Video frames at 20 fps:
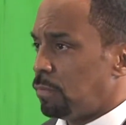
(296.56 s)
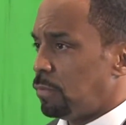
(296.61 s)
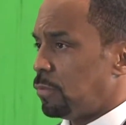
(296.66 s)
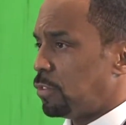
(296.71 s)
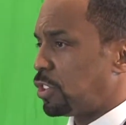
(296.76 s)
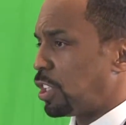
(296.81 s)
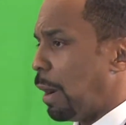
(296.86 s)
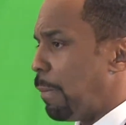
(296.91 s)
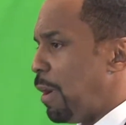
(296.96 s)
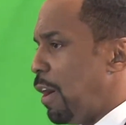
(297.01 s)

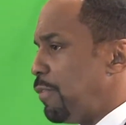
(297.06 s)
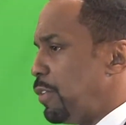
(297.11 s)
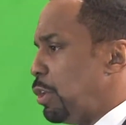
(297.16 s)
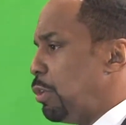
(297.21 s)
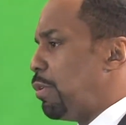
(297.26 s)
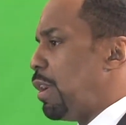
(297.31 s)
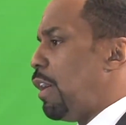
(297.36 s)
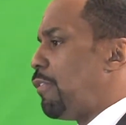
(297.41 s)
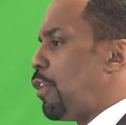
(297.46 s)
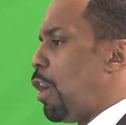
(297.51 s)
Some of
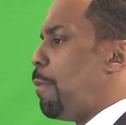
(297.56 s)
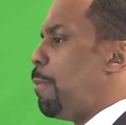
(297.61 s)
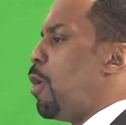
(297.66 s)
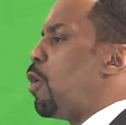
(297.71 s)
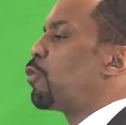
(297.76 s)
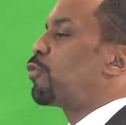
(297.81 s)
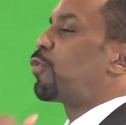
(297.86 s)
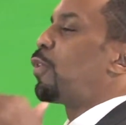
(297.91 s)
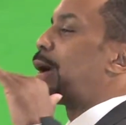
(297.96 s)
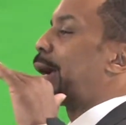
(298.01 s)
you have
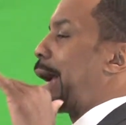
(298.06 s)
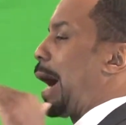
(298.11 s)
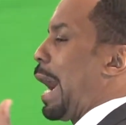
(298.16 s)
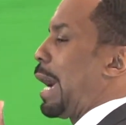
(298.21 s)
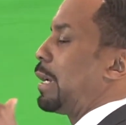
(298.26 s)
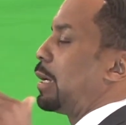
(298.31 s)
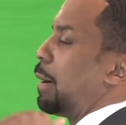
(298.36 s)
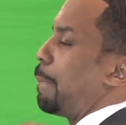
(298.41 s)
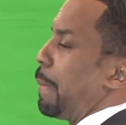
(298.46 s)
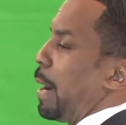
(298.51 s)
almost
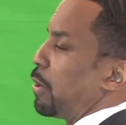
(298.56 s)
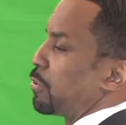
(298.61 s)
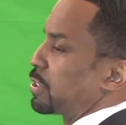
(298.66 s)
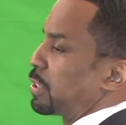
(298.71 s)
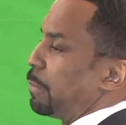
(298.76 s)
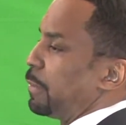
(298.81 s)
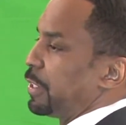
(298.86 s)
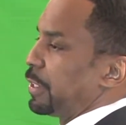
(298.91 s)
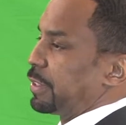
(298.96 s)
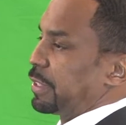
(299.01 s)
forgotten about
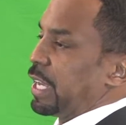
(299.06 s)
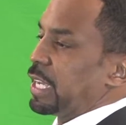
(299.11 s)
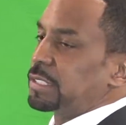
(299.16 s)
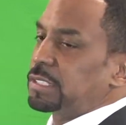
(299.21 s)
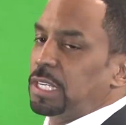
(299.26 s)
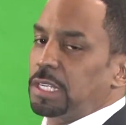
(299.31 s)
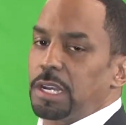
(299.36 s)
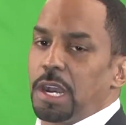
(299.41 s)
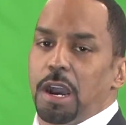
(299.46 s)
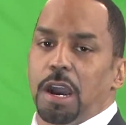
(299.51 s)
some of the things
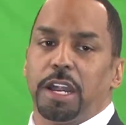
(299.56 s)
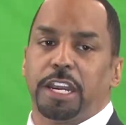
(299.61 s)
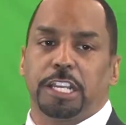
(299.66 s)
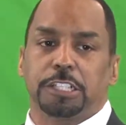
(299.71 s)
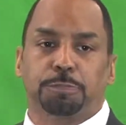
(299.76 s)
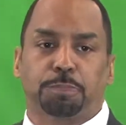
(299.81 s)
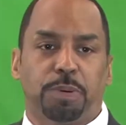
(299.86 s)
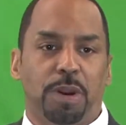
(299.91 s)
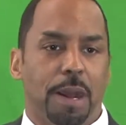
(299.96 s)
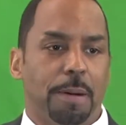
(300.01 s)
that God
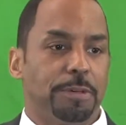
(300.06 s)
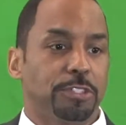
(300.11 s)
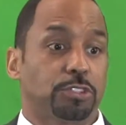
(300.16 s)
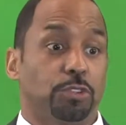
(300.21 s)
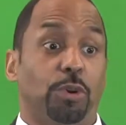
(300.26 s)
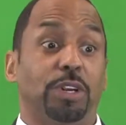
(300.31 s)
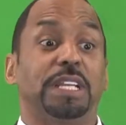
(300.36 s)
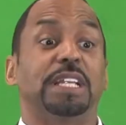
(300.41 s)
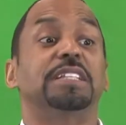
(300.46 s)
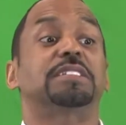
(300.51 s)
has promised
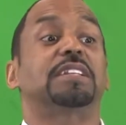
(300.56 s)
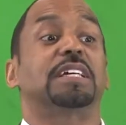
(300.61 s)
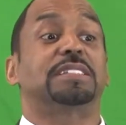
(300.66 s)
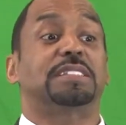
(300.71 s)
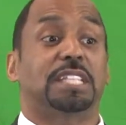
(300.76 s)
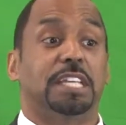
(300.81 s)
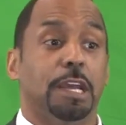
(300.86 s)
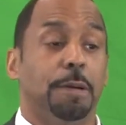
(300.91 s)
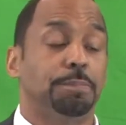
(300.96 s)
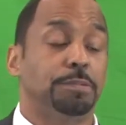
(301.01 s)
or at least
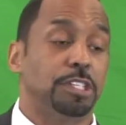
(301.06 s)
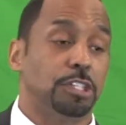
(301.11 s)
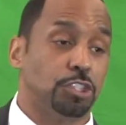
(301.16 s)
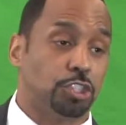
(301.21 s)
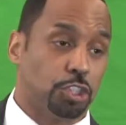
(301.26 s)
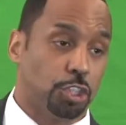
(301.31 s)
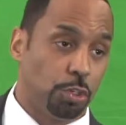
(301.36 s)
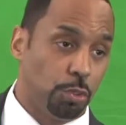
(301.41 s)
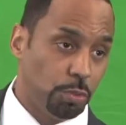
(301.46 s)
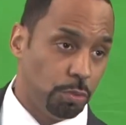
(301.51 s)
attempted
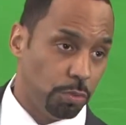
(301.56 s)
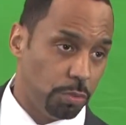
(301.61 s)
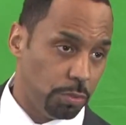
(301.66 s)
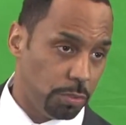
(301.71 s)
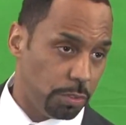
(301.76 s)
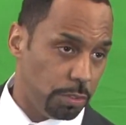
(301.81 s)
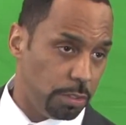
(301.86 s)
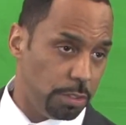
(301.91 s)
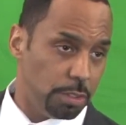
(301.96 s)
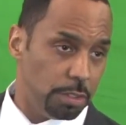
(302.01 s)
to
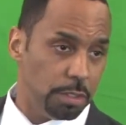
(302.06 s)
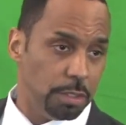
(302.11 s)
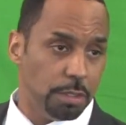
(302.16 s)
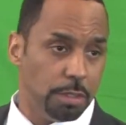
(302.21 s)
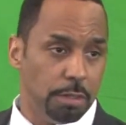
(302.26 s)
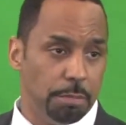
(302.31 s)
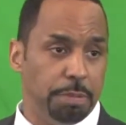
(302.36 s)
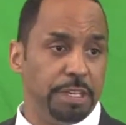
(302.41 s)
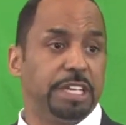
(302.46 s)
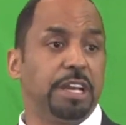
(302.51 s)

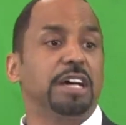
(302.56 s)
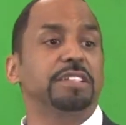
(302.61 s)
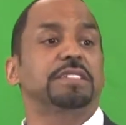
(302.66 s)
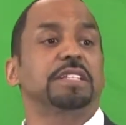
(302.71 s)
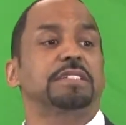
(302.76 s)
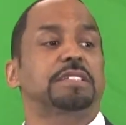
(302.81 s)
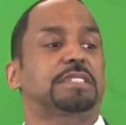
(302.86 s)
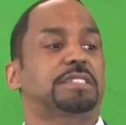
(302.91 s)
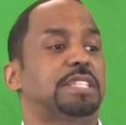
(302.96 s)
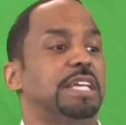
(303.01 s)
because
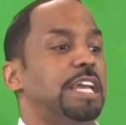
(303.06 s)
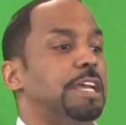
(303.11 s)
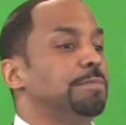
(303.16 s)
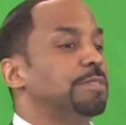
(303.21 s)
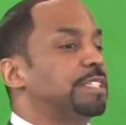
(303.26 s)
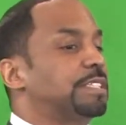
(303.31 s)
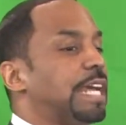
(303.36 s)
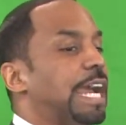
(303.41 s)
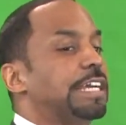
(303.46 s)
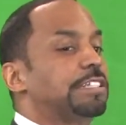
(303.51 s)
it seemed
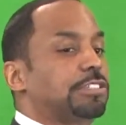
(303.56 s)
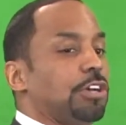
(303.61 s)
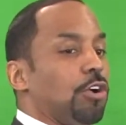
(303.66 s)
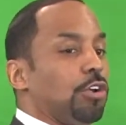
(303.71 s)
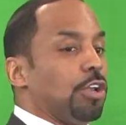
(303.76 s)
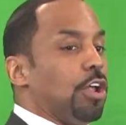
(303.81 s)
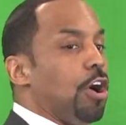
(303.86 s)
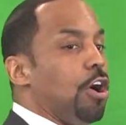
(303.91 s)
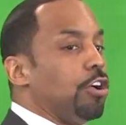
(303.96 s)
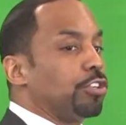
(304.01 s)
to take
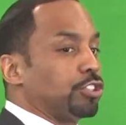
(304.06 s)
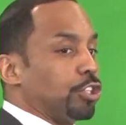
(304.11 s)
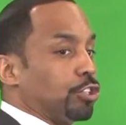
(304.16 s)
so long